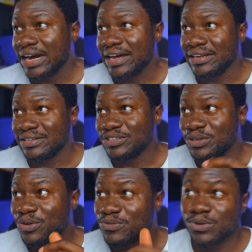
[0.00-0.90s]
And
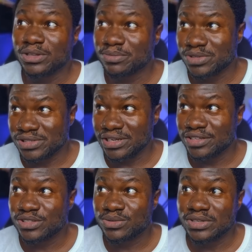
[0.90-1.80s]
you know, for the
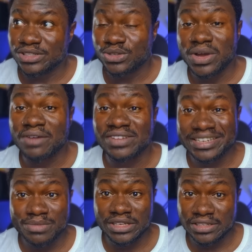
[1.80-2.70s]
Brazilian students, you have
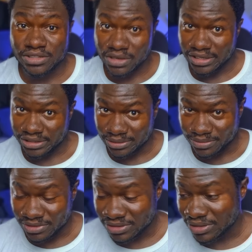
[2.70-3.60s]
limited
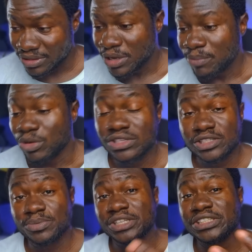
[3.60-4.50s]
scholarships. Most
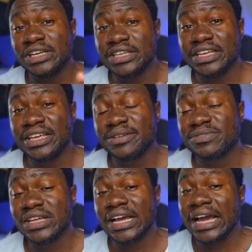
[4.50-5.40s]
especially
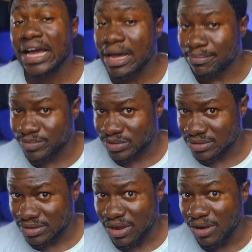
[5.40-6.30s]
if the
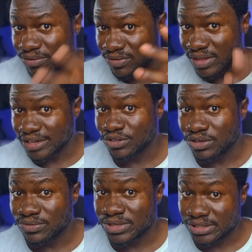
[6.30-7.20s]
caps of that
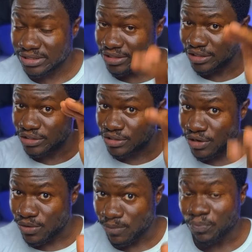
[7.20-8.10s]
university is
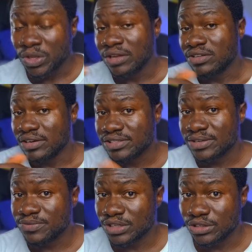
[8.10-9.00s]
low. There is
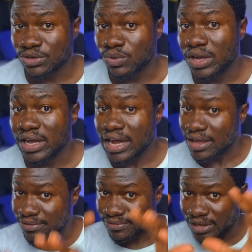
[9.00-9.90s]
a video where
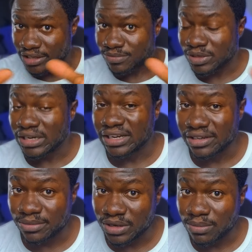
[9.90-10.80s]
I've explained a little bit